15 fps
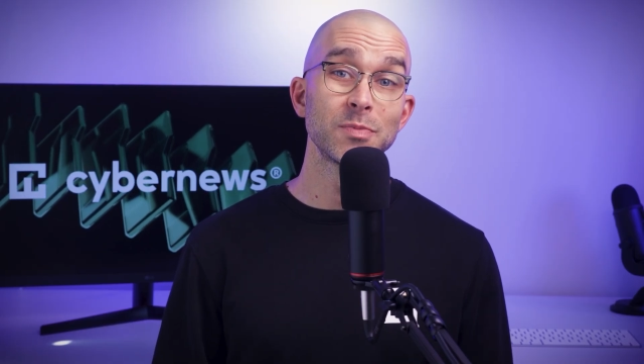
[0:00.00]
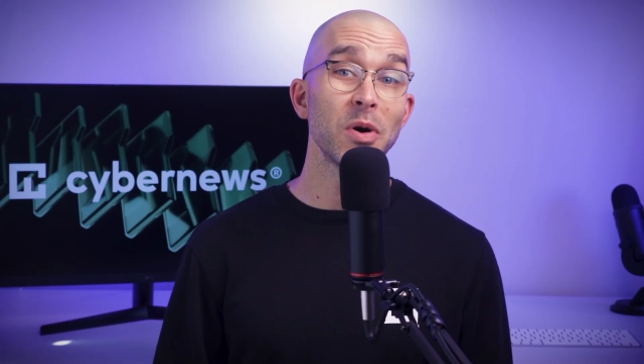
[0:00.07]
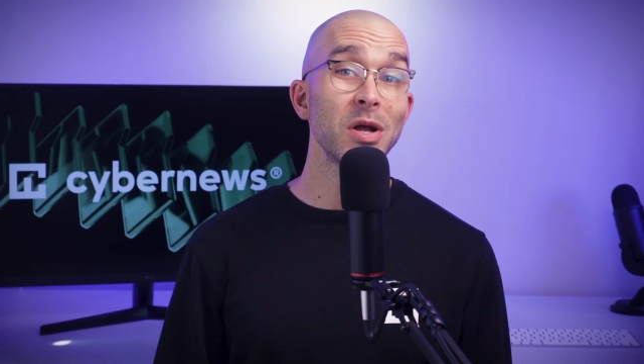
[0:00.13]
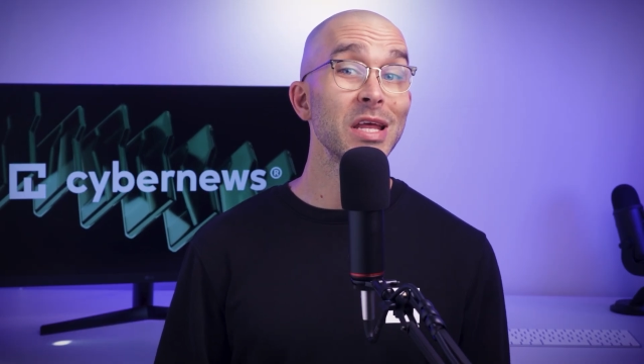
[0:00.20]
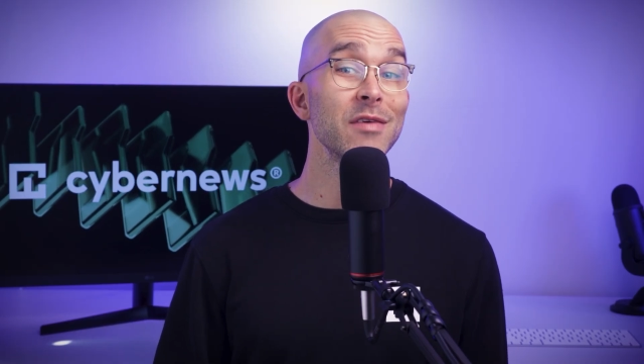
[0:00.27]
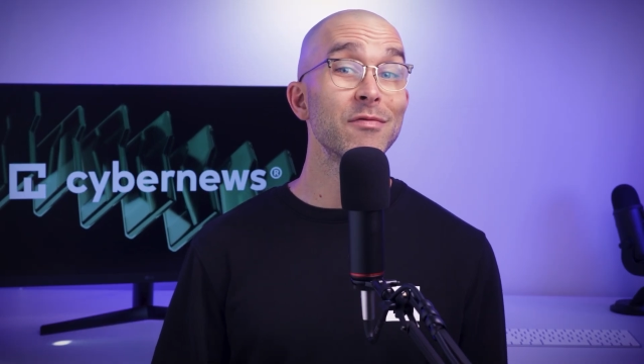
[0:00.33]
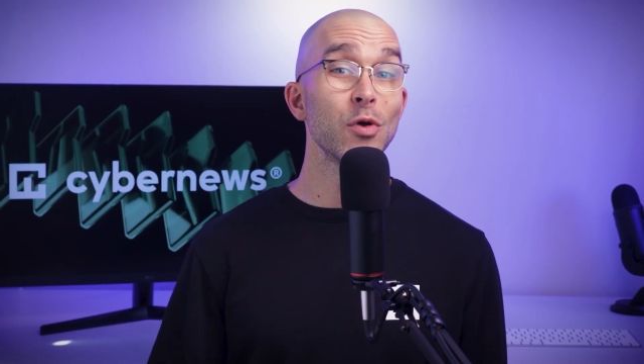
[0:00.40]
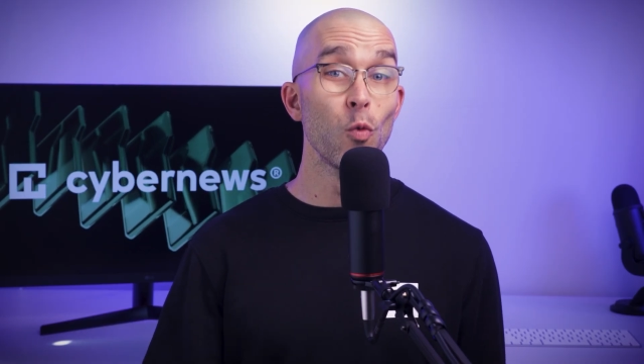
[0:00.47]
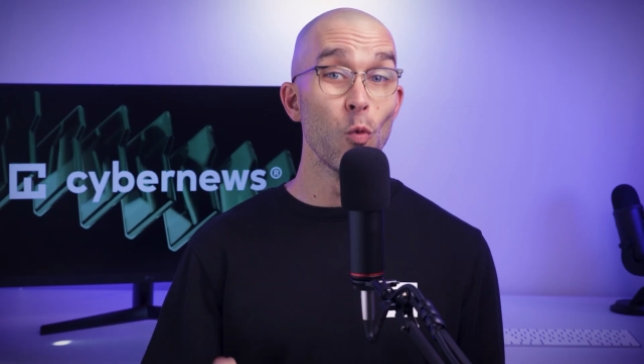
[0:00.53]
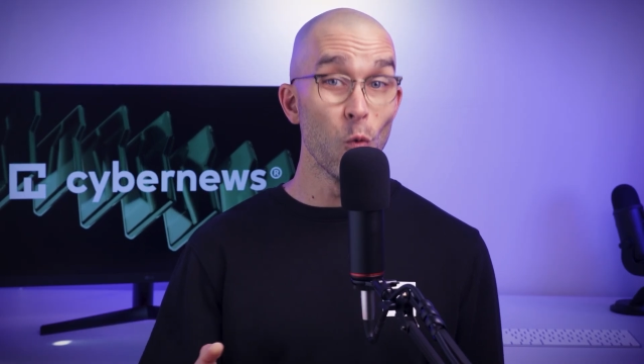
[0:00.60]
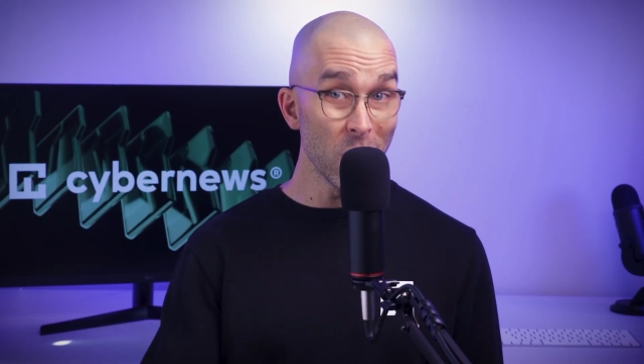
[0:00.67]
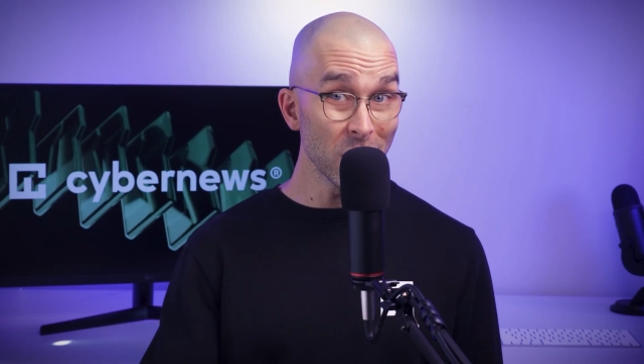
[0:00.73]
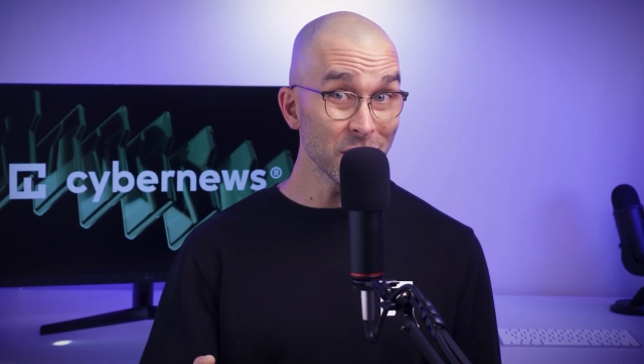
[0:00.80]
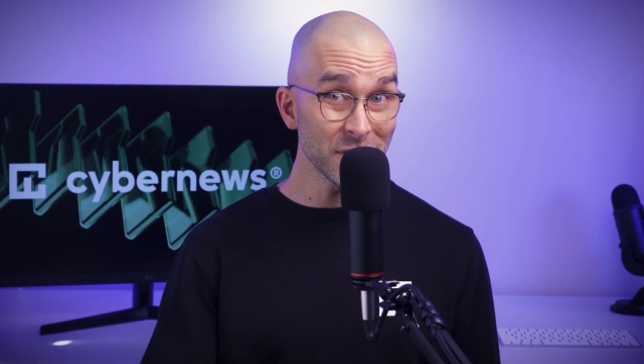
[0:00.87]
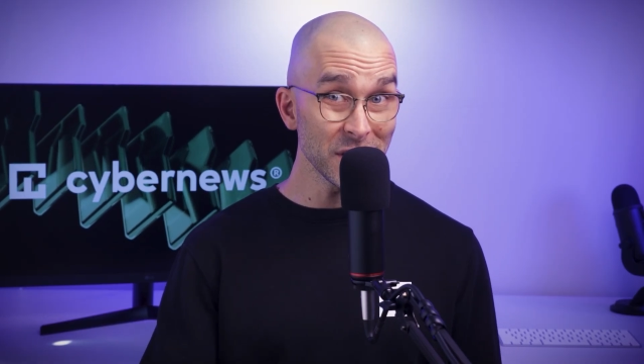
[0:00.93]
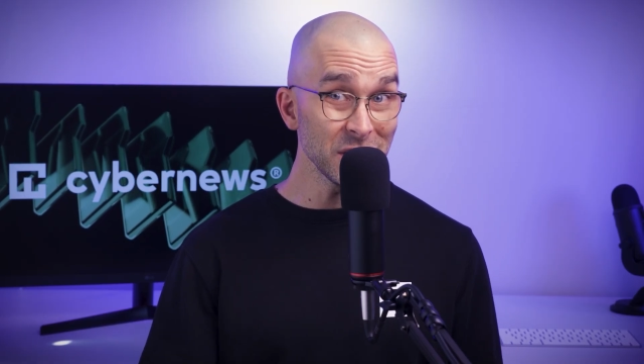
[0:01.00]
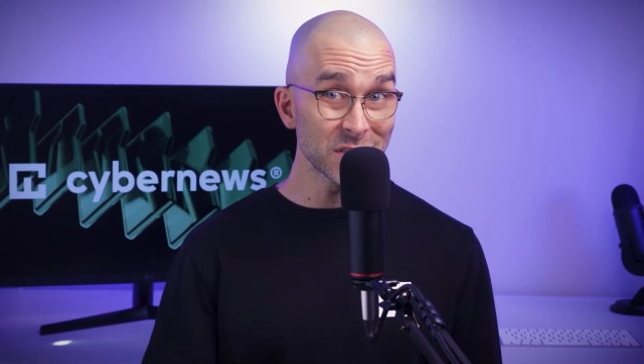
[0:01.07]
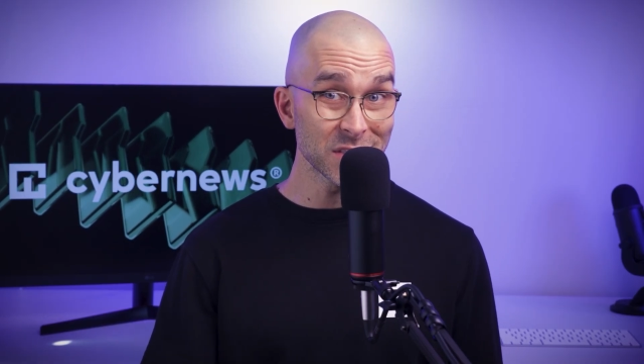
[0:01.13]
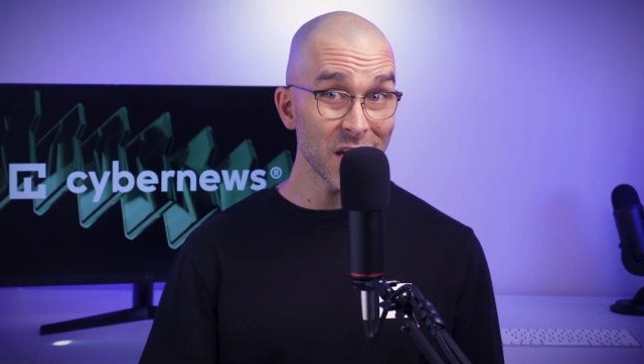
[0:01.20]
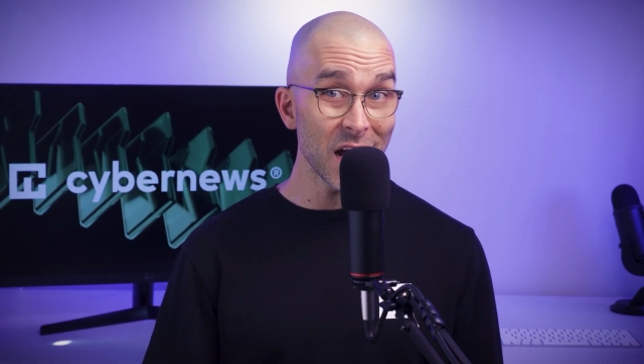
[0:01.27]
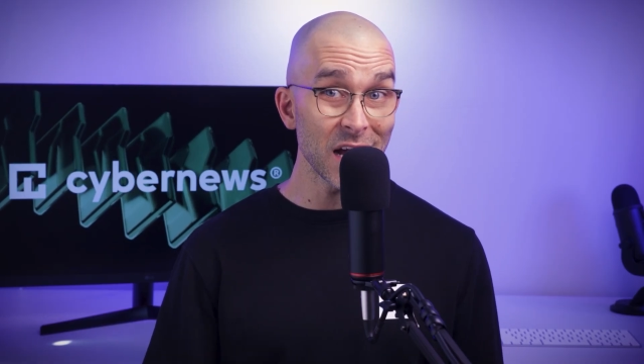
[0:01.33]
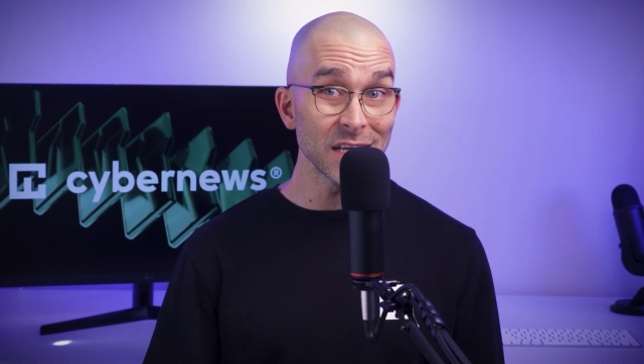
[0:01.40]
but even one of these
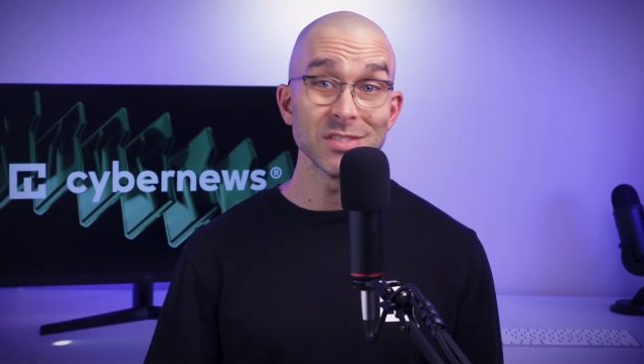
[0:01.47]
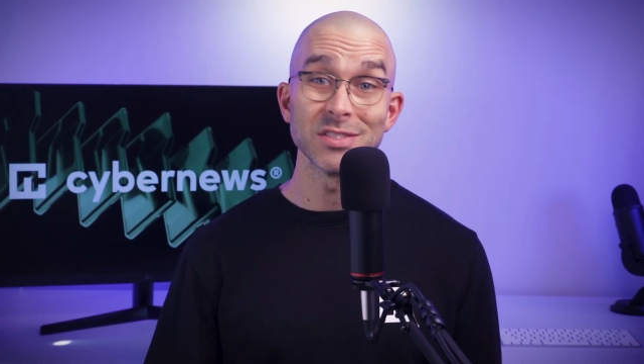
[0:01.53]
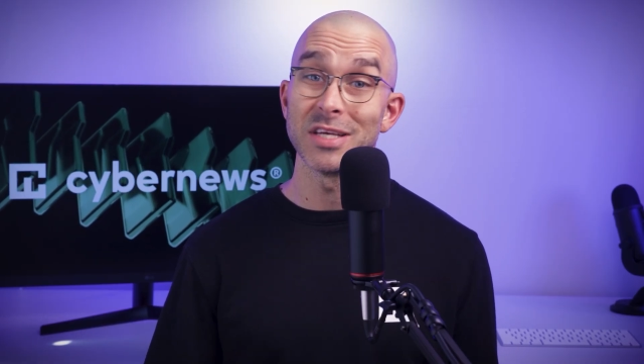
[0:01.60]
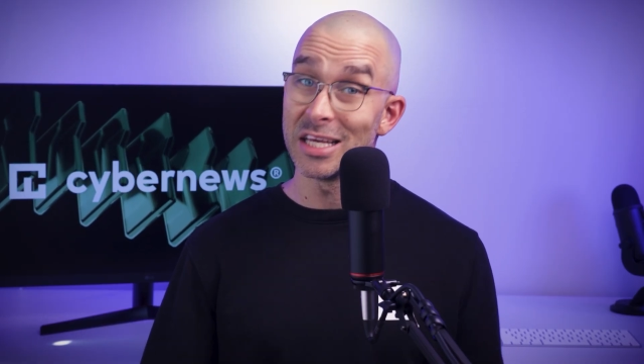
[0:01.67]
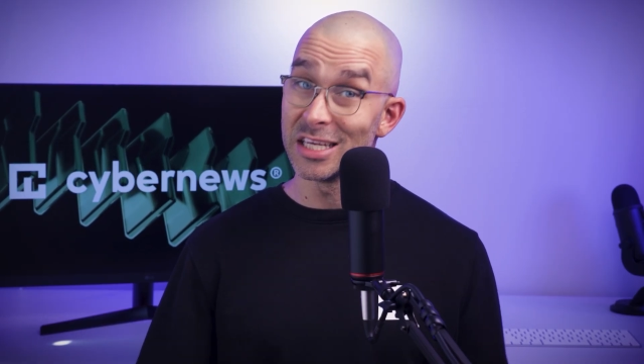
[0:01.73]
signs